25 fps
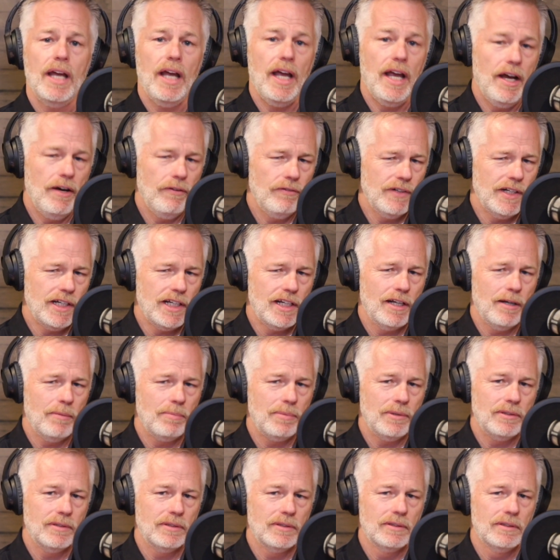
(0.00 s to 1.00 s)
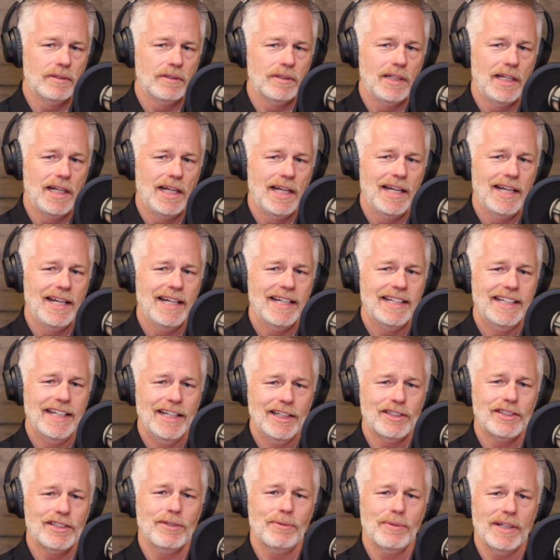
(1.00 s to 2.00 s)
Every couple
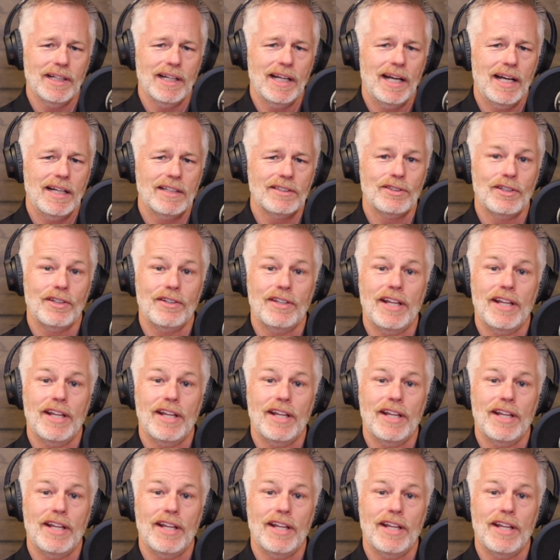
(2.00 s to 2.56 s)
needs to realize